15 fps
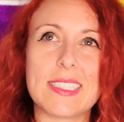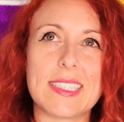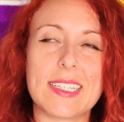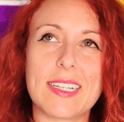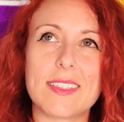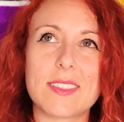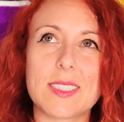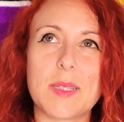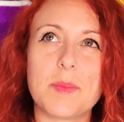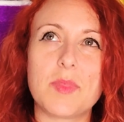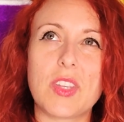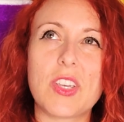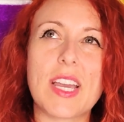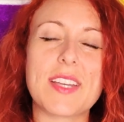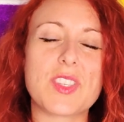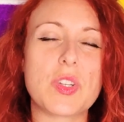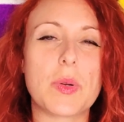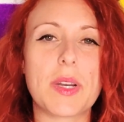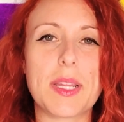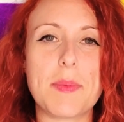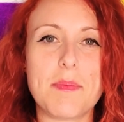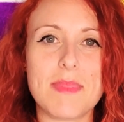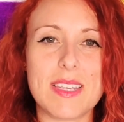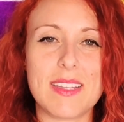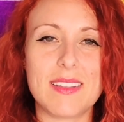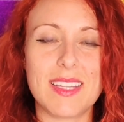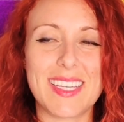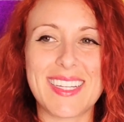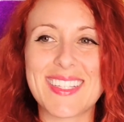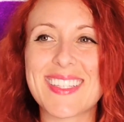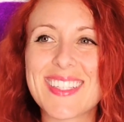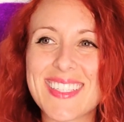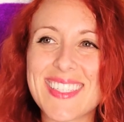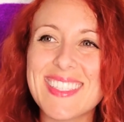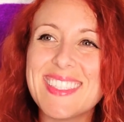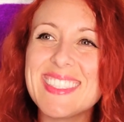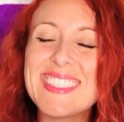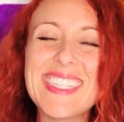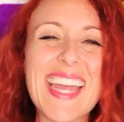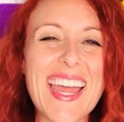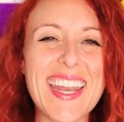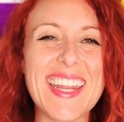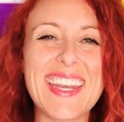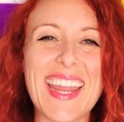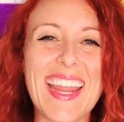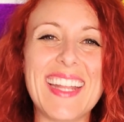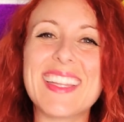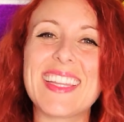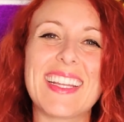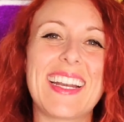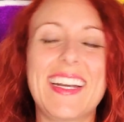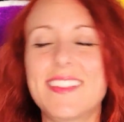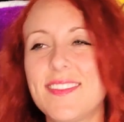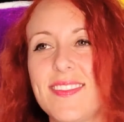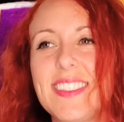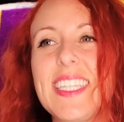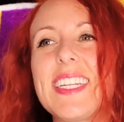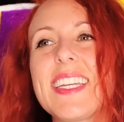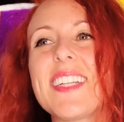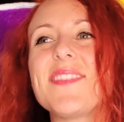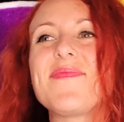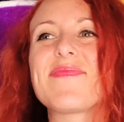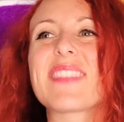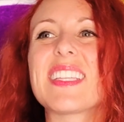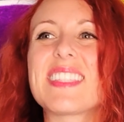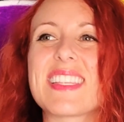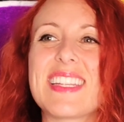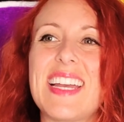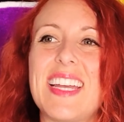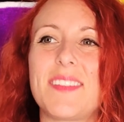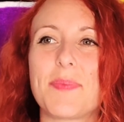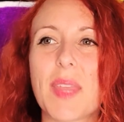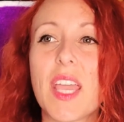there or something. You guys know what I mean. Like it's not innate there, you know? It's not.